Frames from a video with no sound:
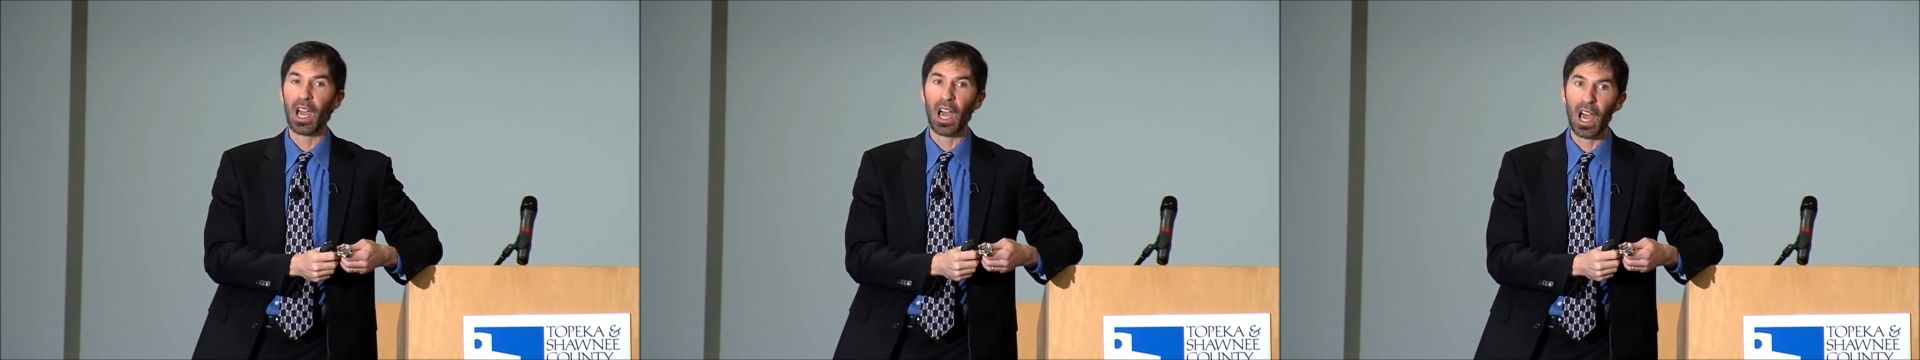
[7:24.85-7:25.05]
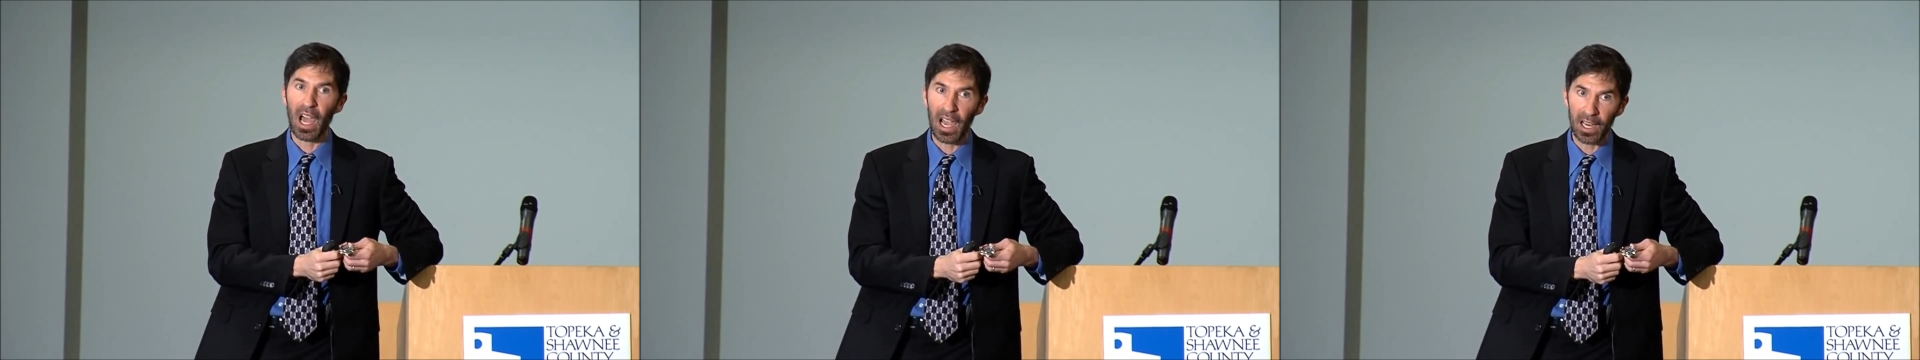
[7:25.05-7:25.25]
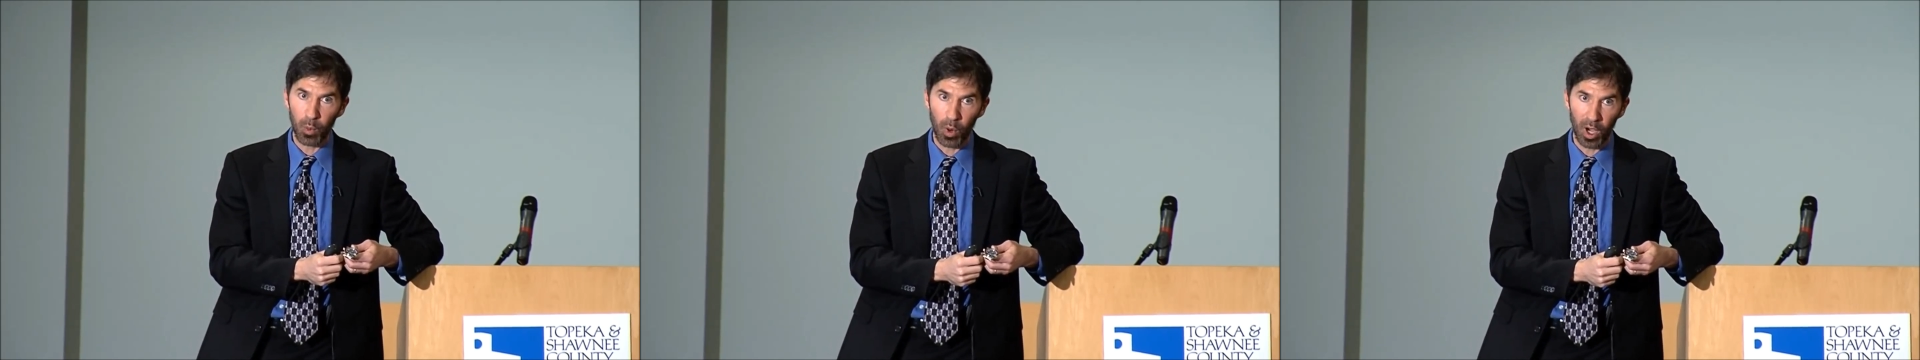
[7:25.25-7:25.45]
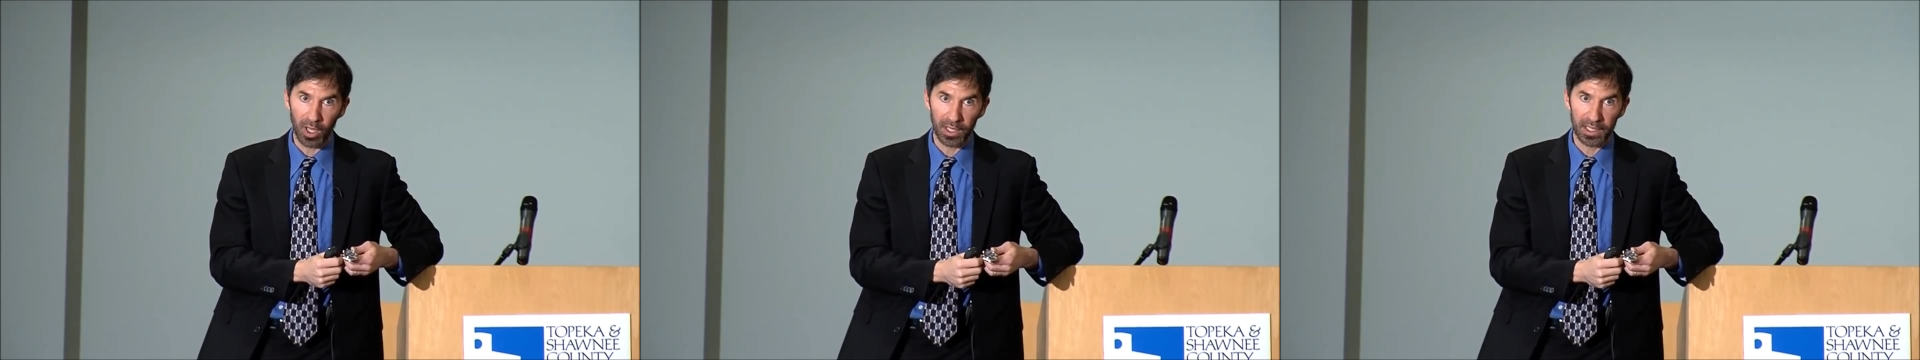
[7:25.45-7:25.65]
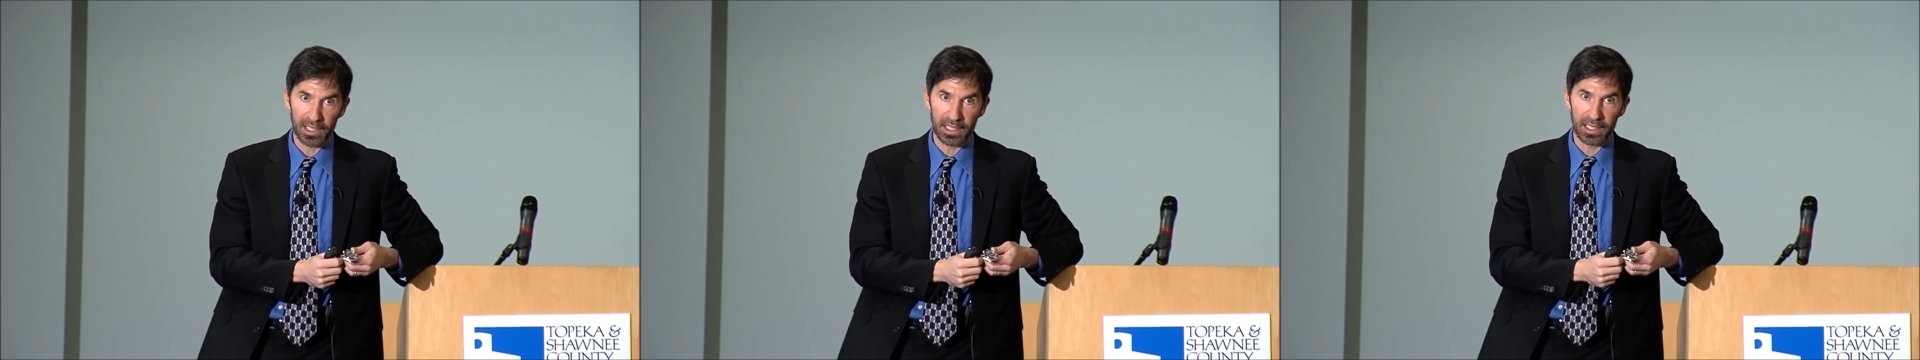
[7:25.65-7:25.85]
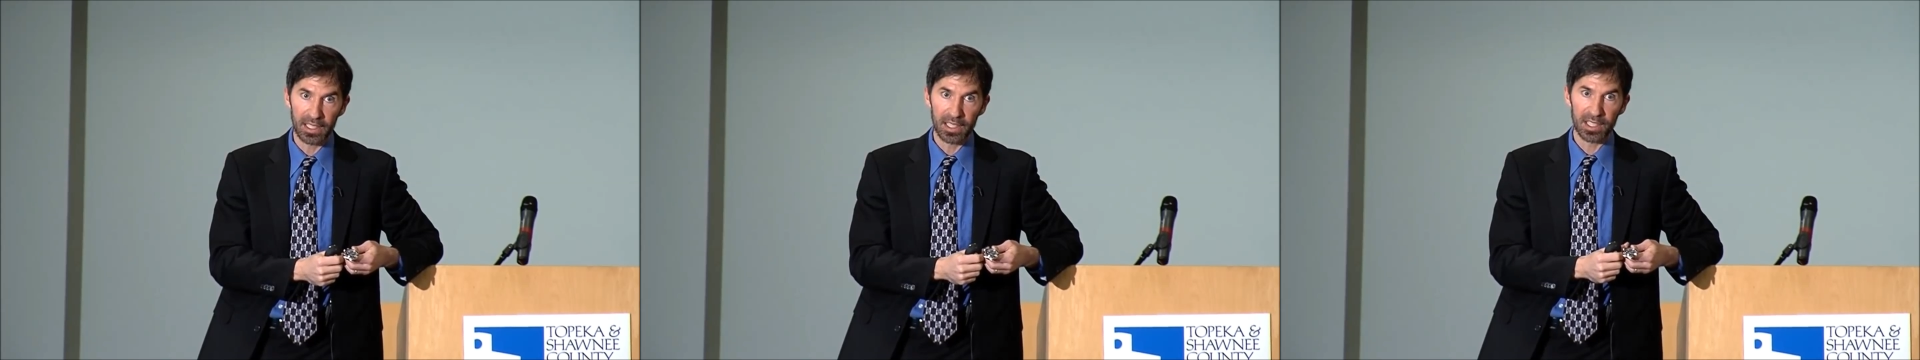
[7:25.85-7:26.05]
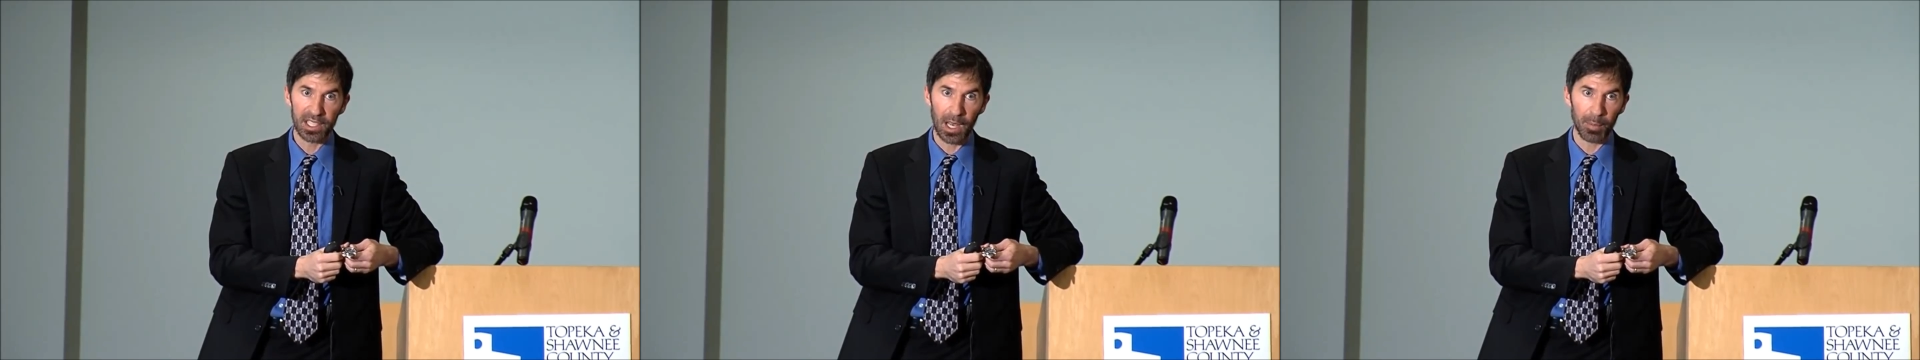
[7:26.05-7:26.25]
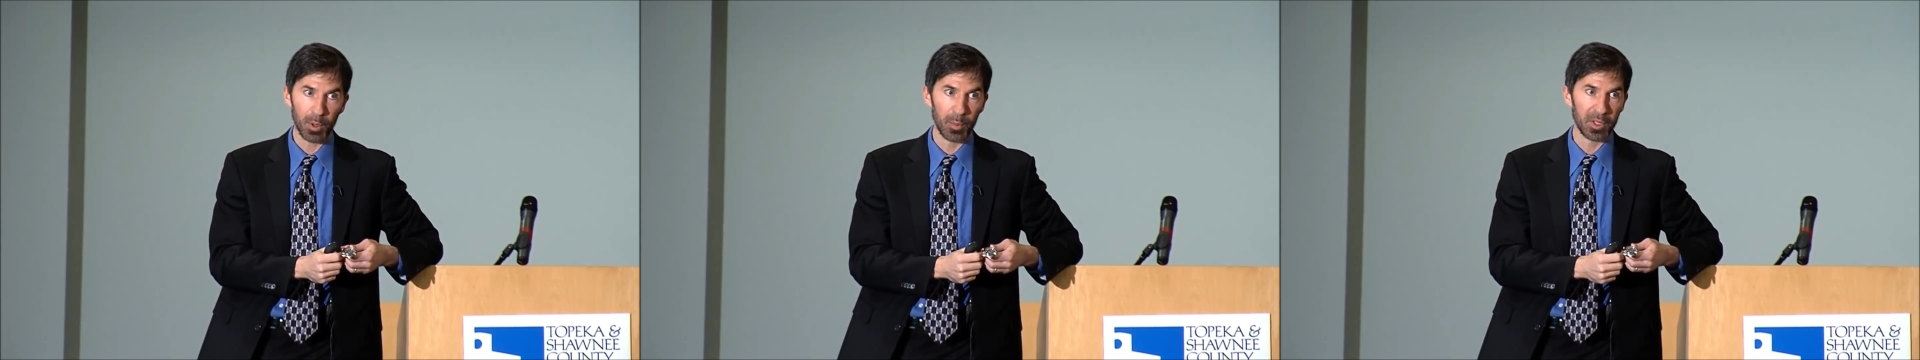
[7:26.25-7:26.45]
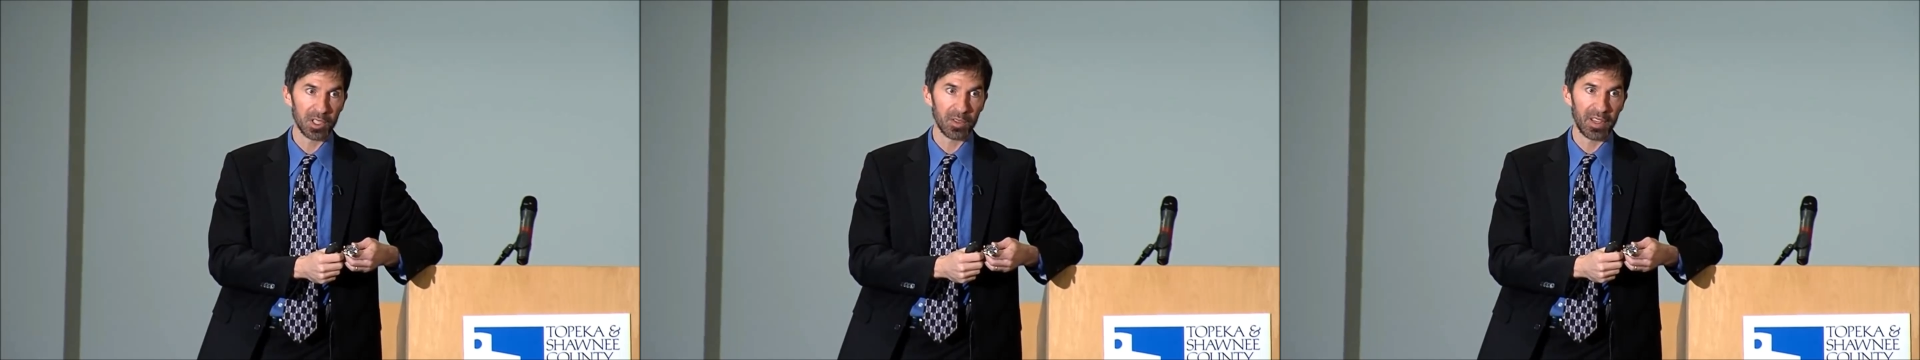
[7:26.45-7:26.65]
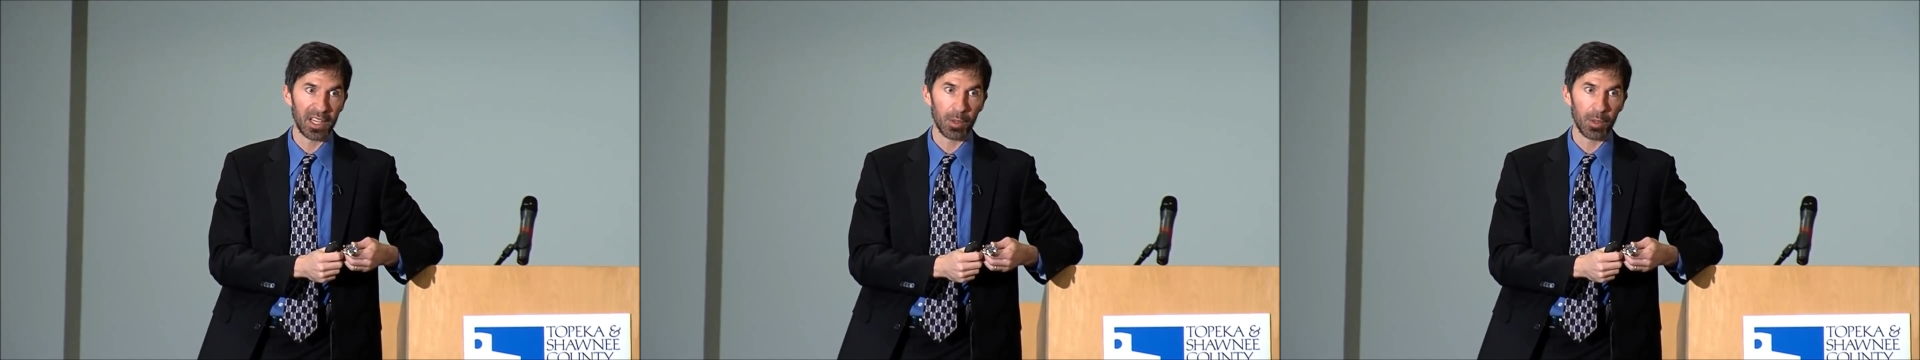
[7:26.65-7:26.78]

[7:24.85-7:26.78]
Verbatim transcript: high-quality supplements